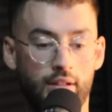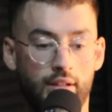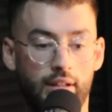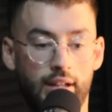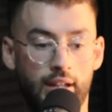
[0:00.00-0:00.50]

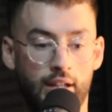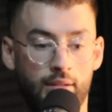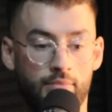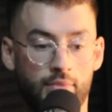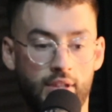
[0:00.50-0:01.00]

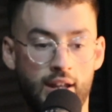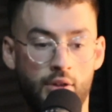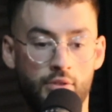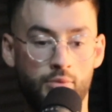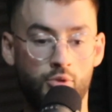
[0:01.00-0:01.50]
Getting
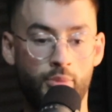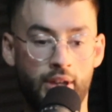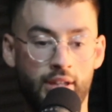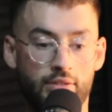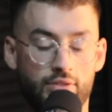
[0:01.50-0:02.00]
out on the road
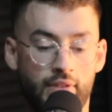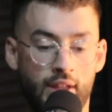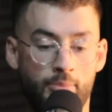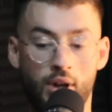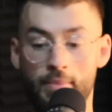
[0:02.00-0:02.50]
bike and stuff like
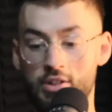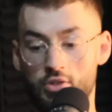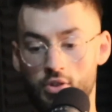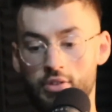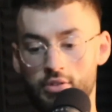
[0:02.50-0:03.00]
that. But I'm
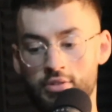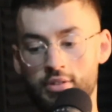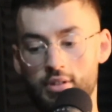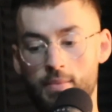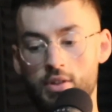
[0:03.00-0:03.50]
enjoying the cut.
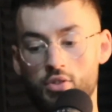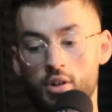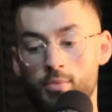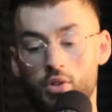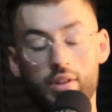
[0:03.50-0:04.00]
I'm enjoying
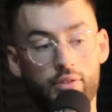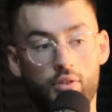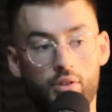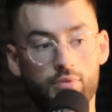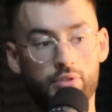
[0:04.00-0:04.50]
it more than I
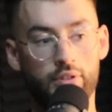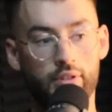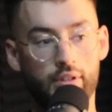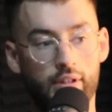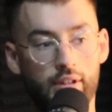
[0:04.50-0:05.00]
thought I would.
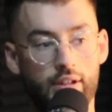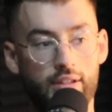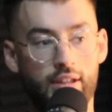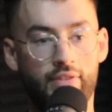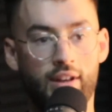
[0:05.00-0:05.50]

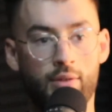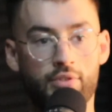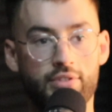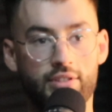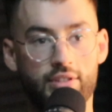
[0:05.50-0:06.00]
I feel like
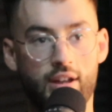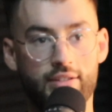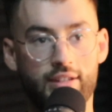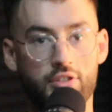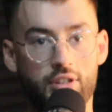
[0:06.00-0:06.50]
once you start to
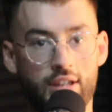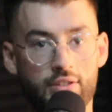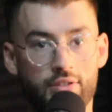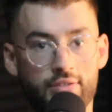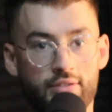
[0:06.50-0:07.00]
see
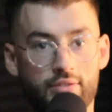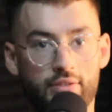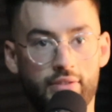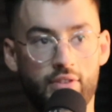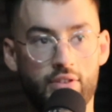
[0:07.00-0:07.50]
changes, because
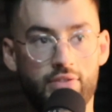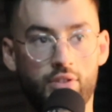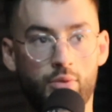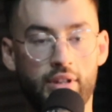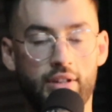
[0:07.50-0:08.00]
of the first
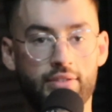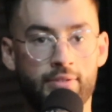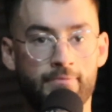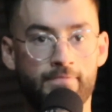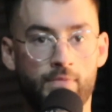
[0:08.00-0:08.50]
few
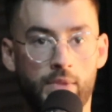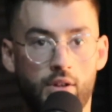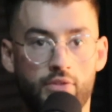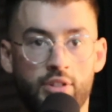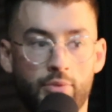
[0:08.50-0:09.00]
weeks,
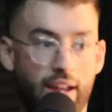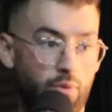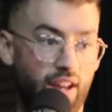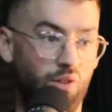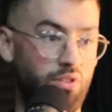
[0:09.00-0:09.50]
obviously we had
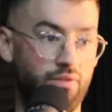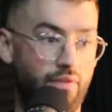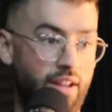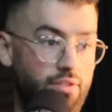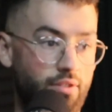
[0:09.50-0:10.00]
loads of
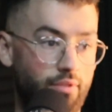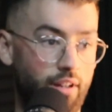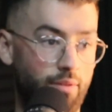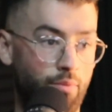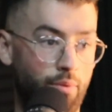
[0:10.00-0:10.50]
events on, really,
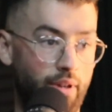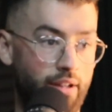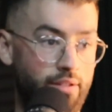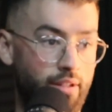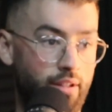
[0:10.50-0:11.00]
didn't we? We had